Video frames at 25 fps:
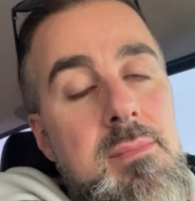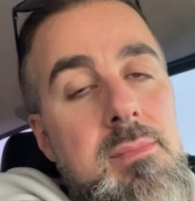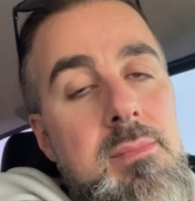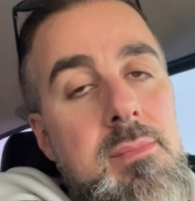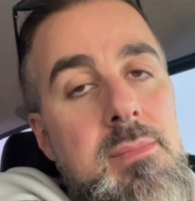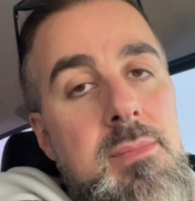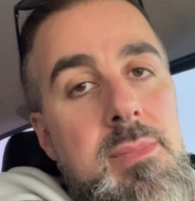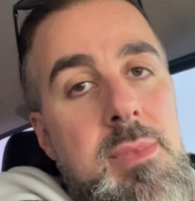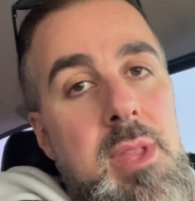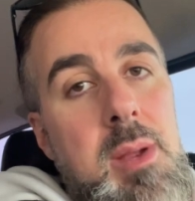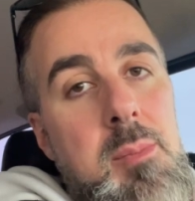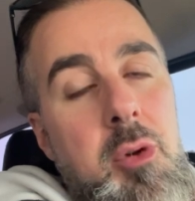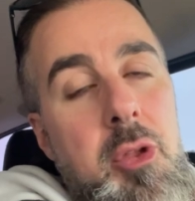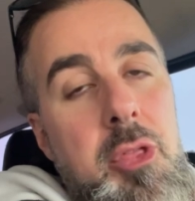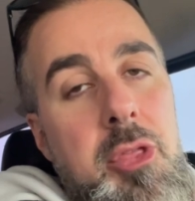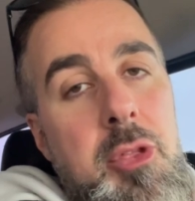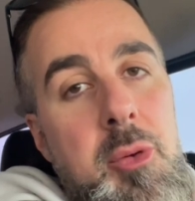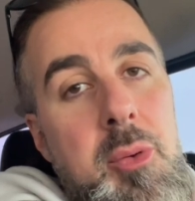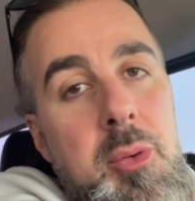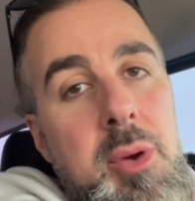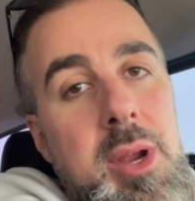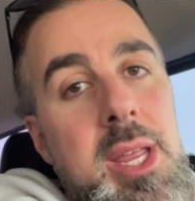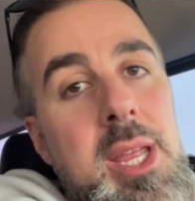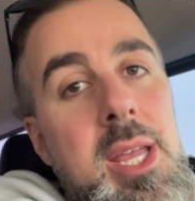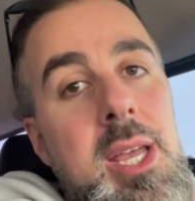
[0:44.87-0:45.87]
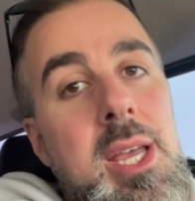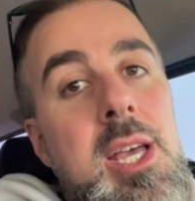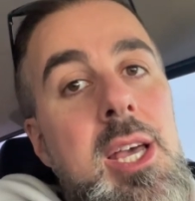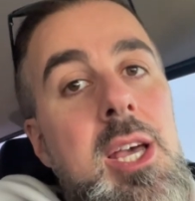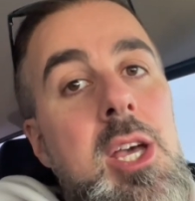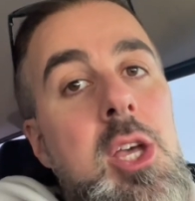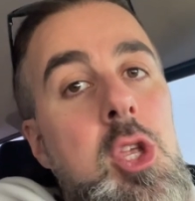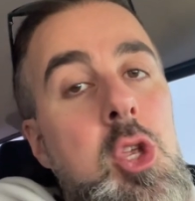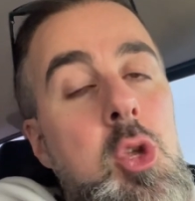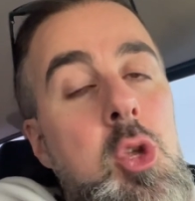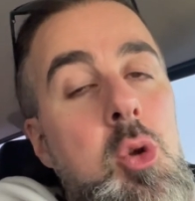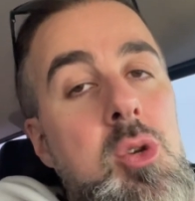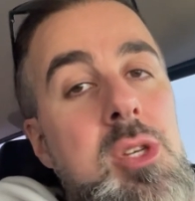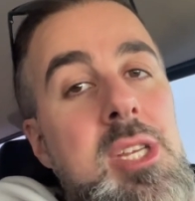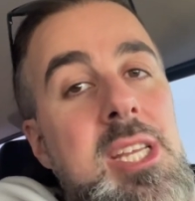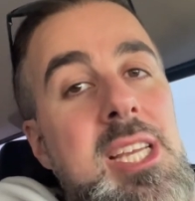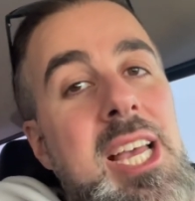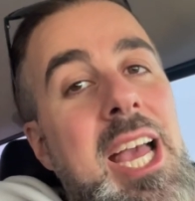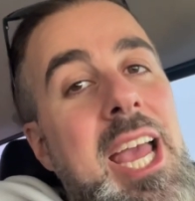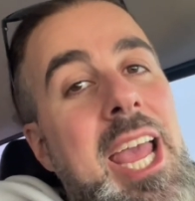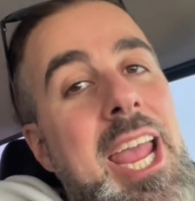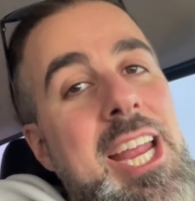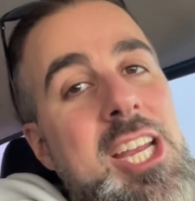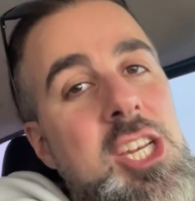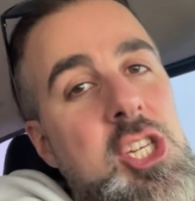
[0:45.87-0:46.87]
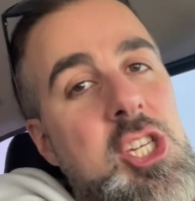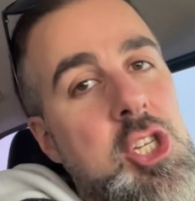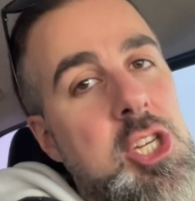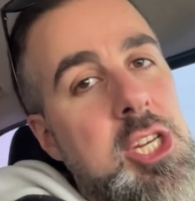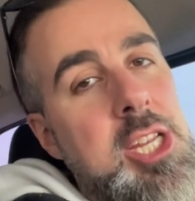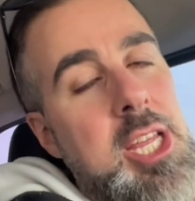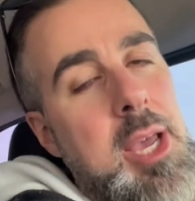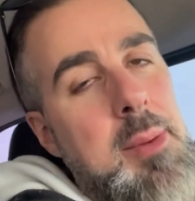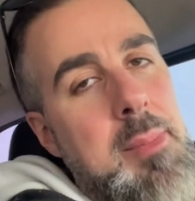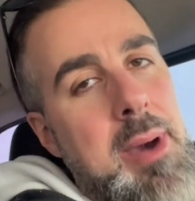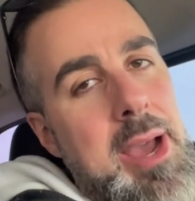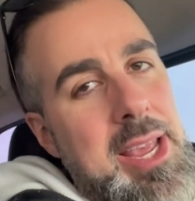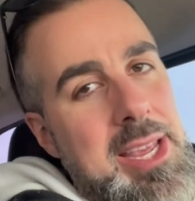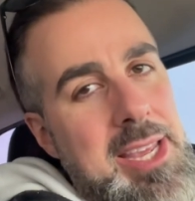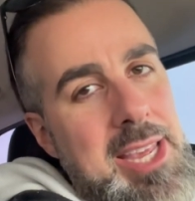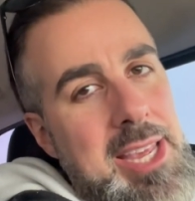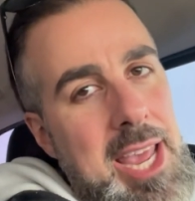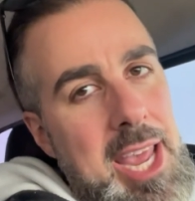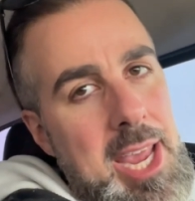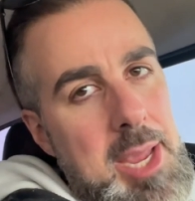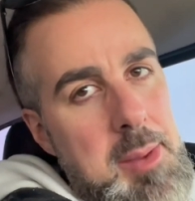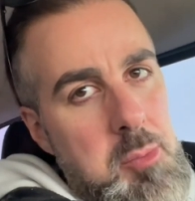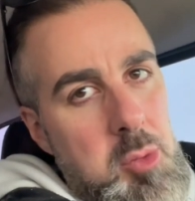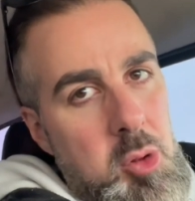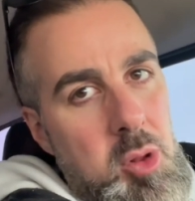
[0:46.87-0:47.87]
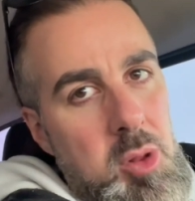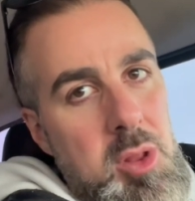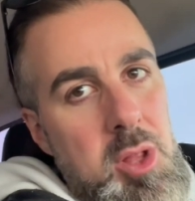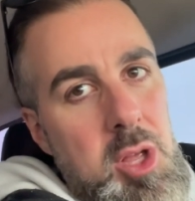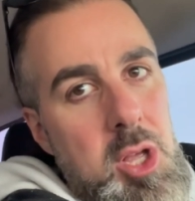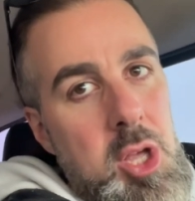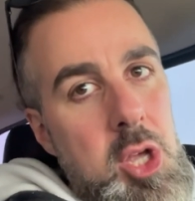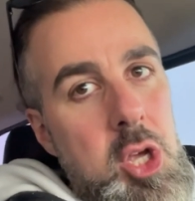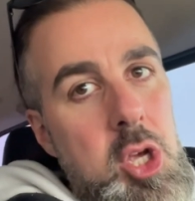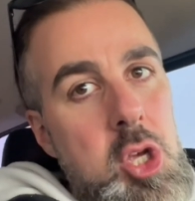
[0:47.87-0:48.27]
Number 3, using a HDMI cable.